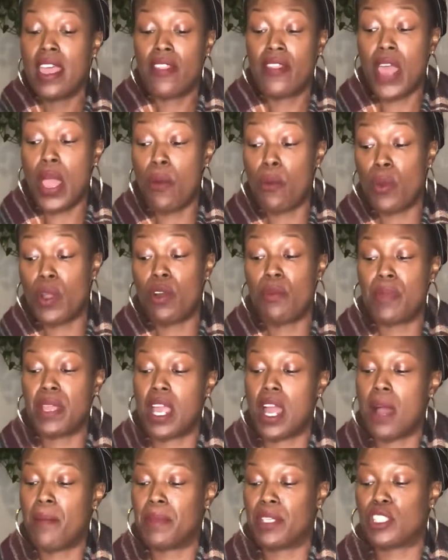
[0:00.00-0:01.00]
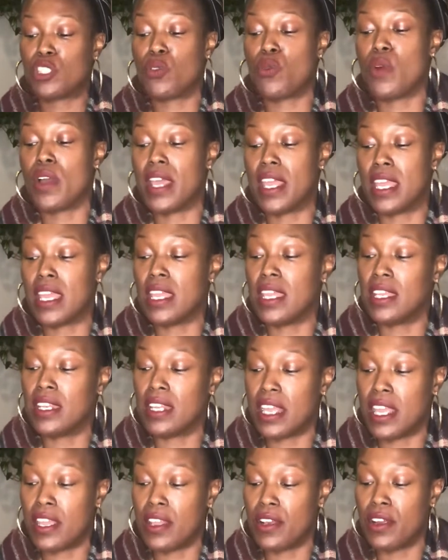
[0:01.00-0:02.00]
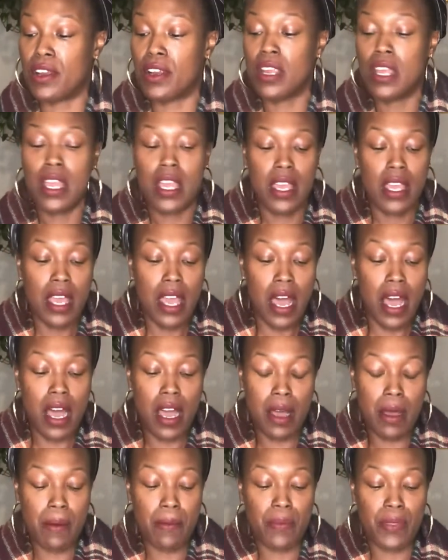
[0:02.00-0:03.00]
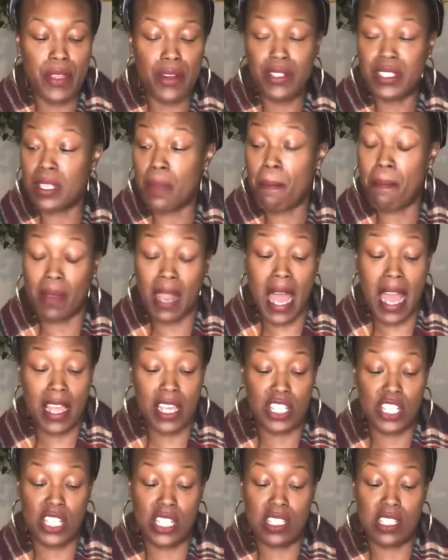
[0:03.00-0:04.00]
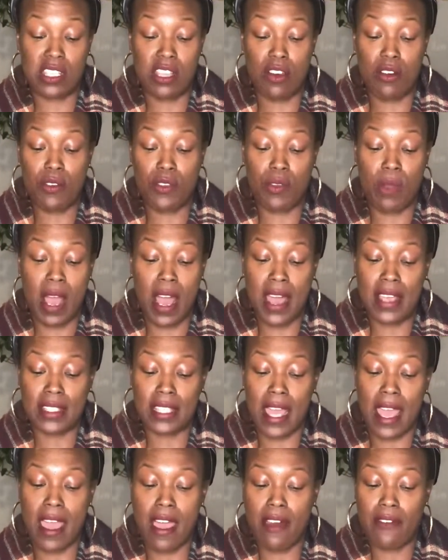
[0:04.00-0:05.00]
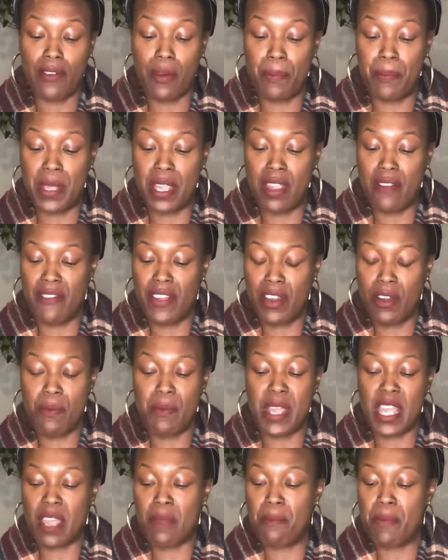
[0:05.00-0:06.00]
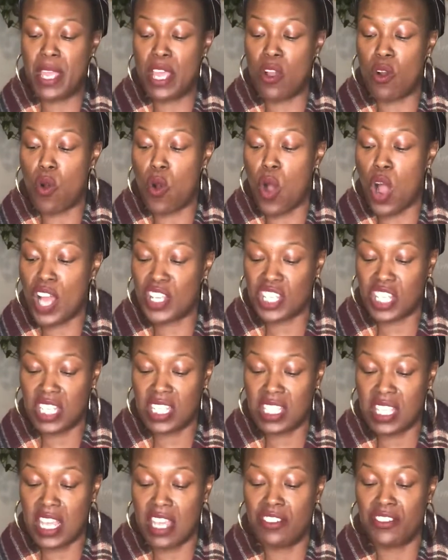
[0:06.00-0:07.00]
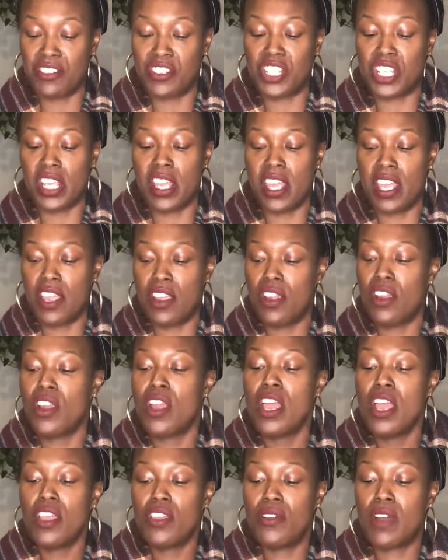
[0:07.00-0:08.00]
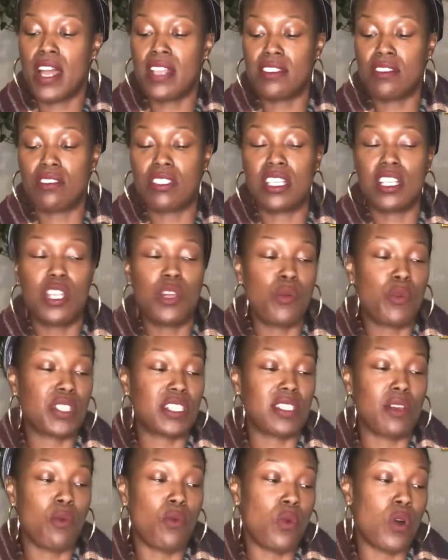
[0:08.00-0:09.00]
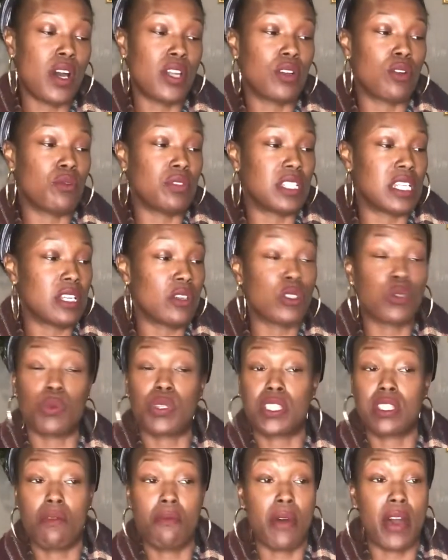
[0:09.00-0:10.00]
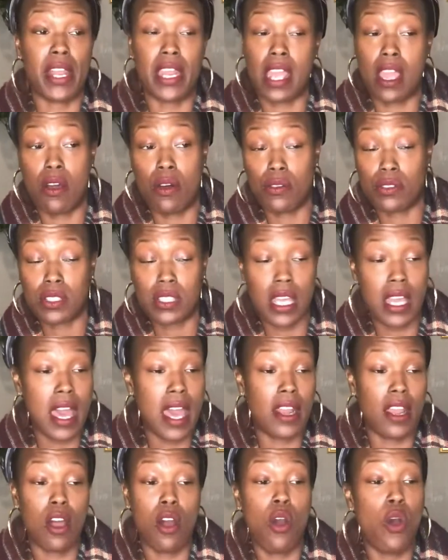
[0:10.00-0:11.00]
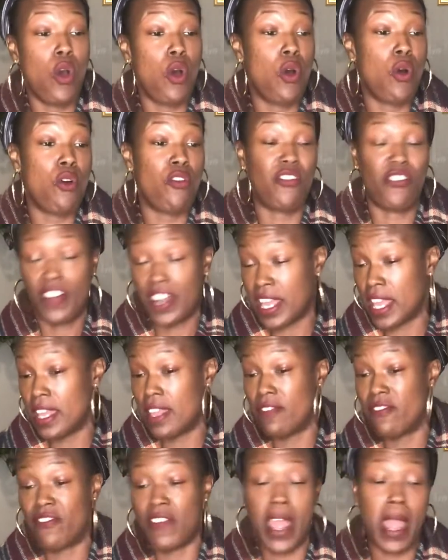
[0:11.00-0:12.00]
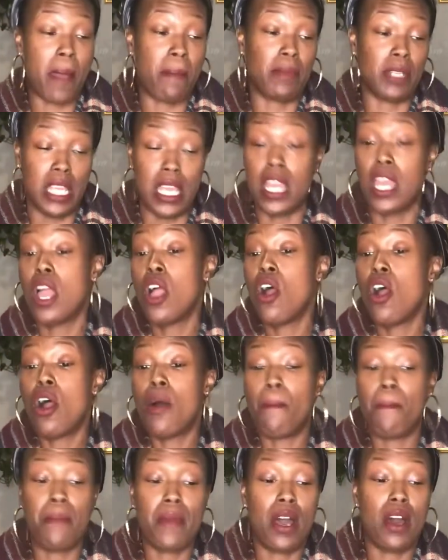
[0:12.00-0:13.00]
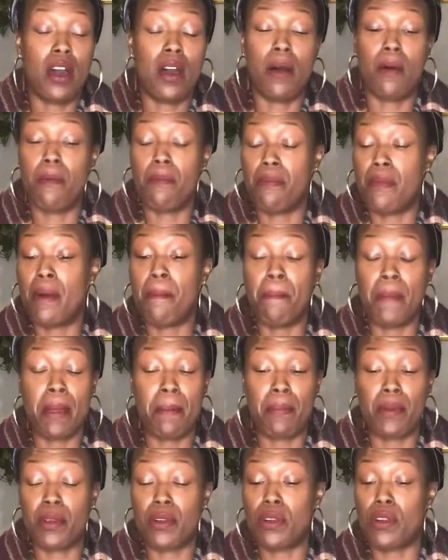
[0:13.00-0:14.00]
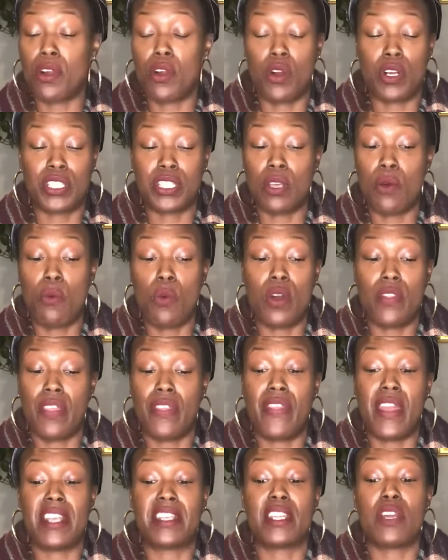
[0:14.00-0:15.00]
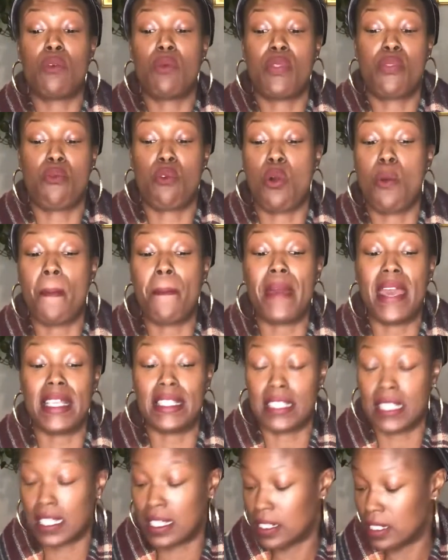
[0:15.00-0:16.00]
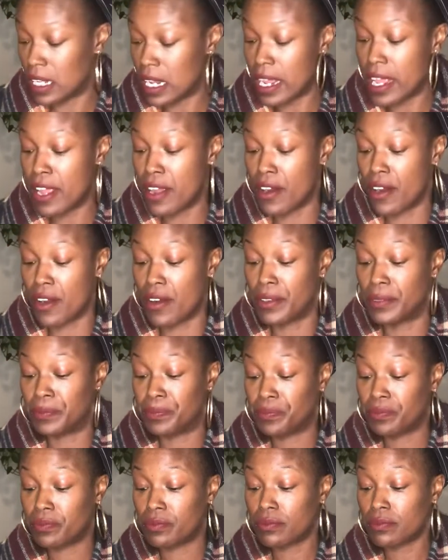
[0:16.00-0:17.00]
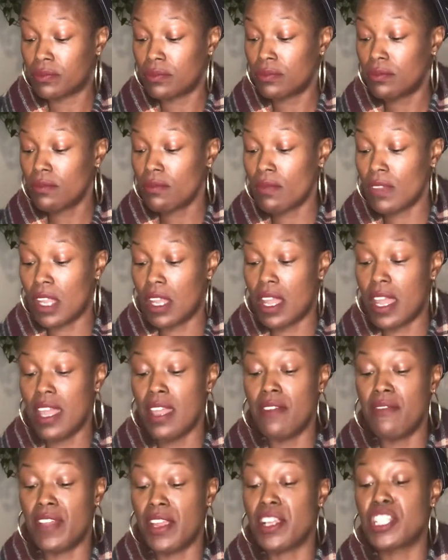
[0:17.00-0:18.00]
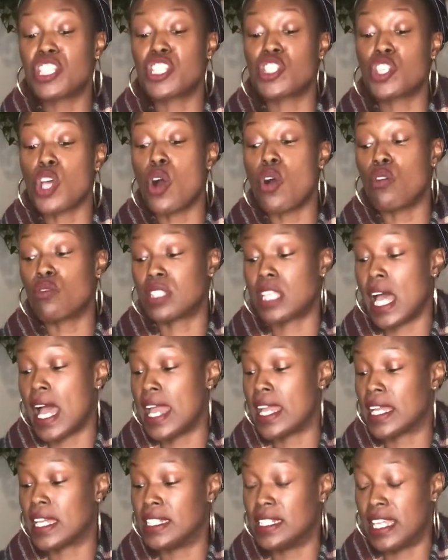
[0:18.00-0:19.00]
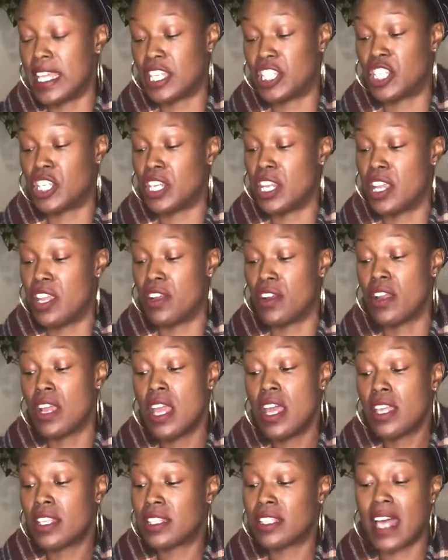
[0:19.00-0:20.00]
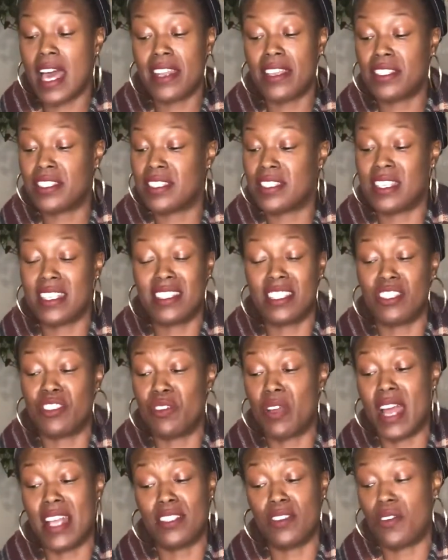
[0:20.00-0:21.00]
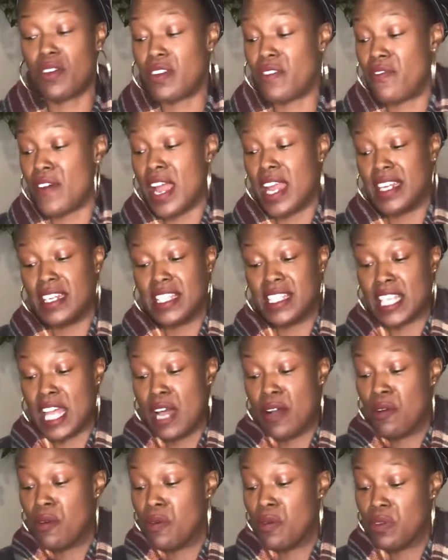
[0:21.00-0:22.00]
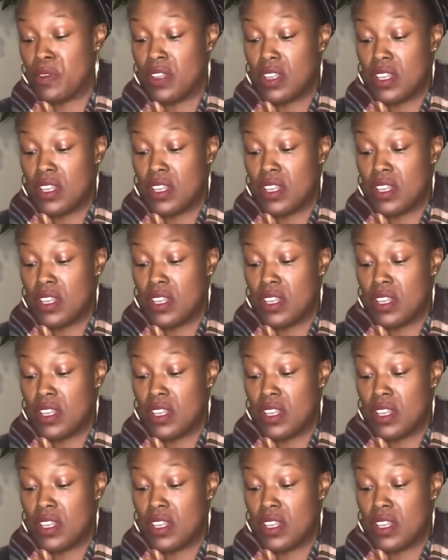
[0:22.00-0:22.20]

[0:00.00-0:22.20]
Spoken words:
That will be coming to an end here. There are some blockages, though. You guys have a very big, cautious energy here. You guys are dealing with someone who deals with somebody else. They got a whole freaking family, a member or someone that they deal with romantically here. Okay, very soul tie connection here. A lot of this, you guys are going to find this out.